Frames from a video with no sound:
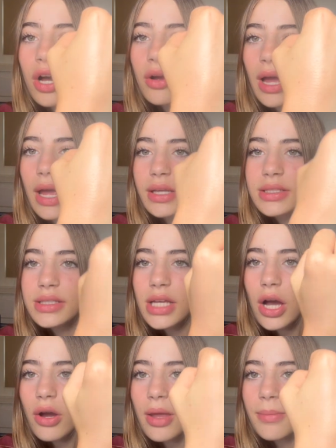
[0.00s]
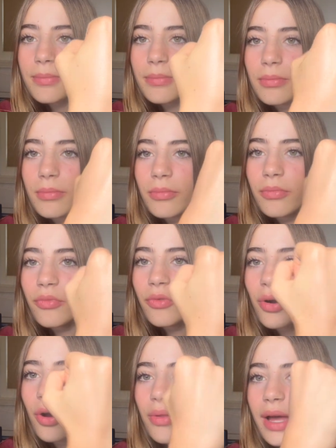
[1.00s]
Okay, so it,
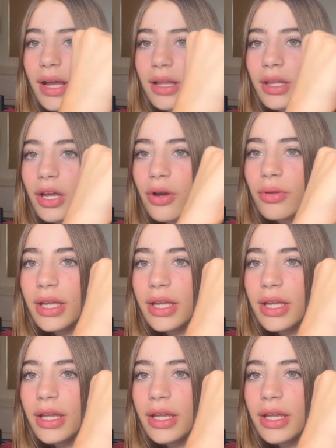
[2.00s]
whoa, that glow.